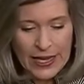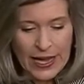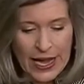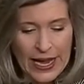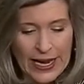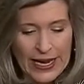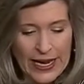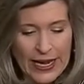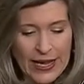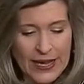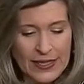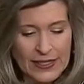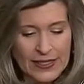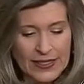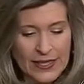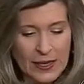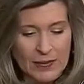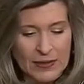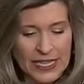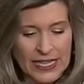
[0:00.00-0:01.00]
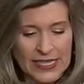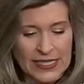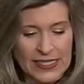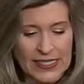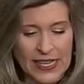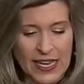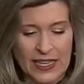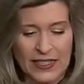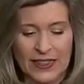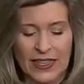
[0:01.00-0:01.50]
and some days
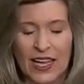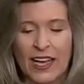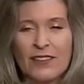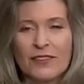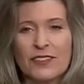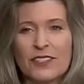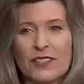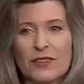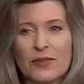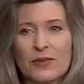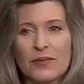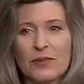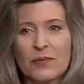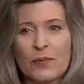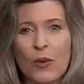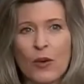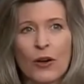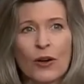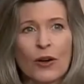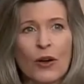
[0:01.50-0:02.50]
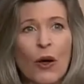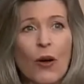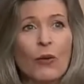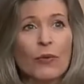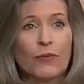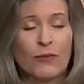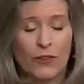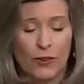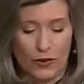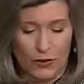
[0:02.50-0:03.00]
I left more
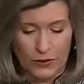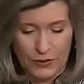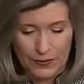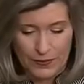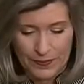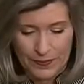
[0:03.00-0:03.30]
hopeful.